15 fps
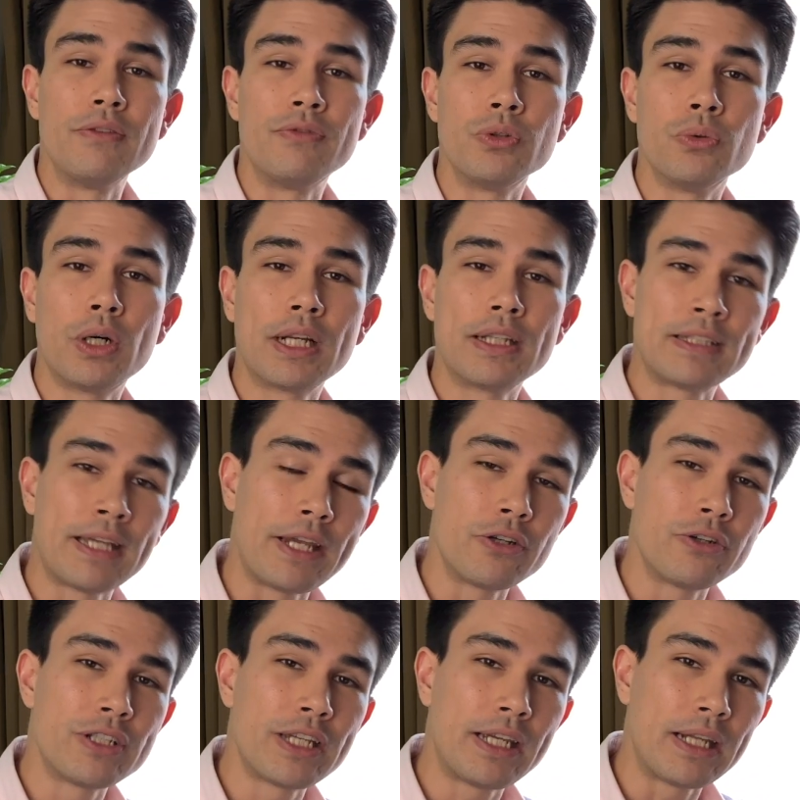If you want to take
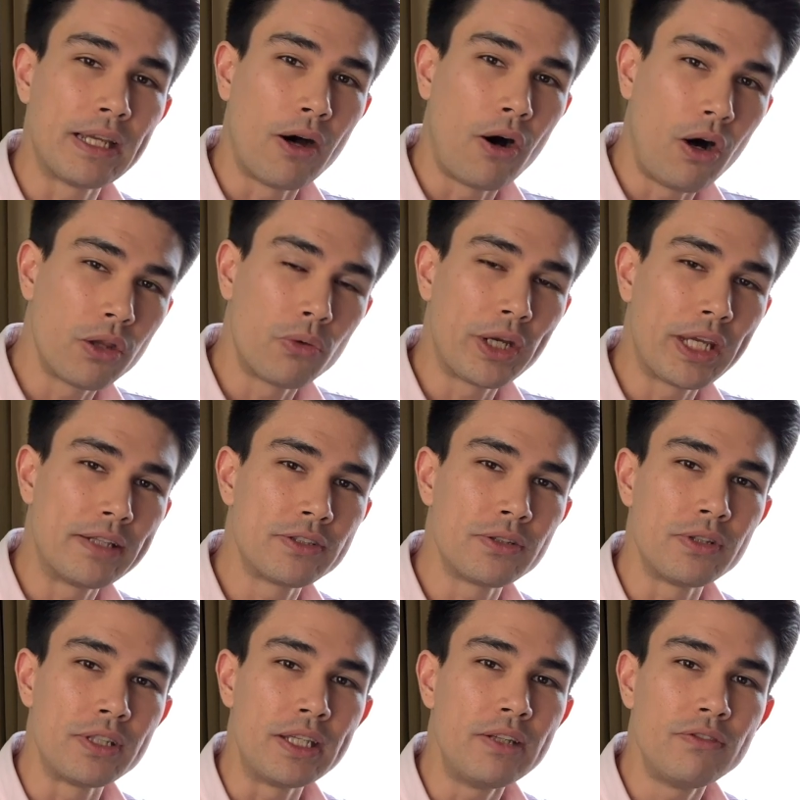your date all the way
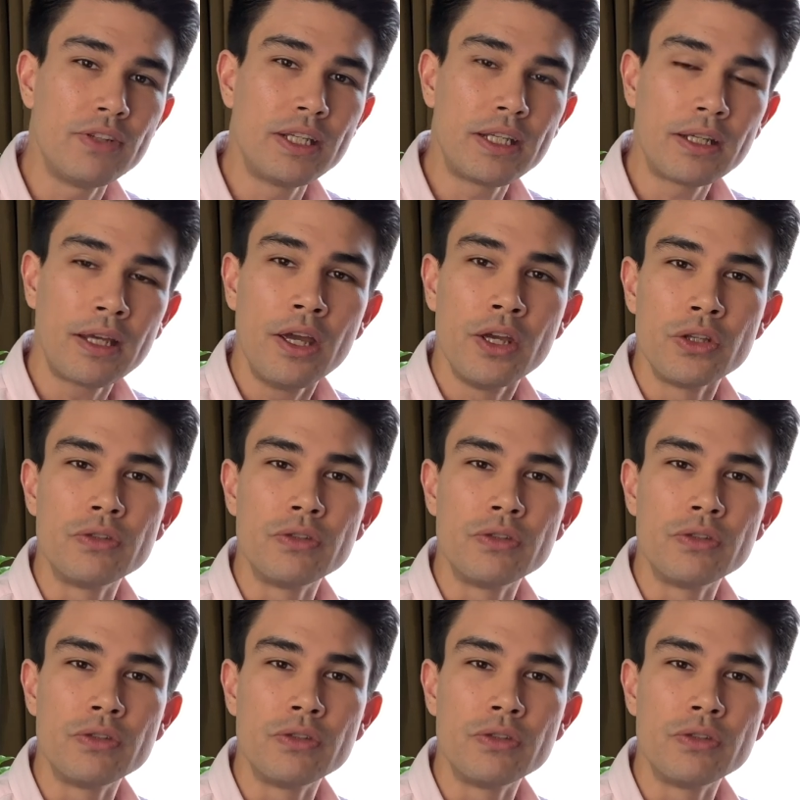into the evening,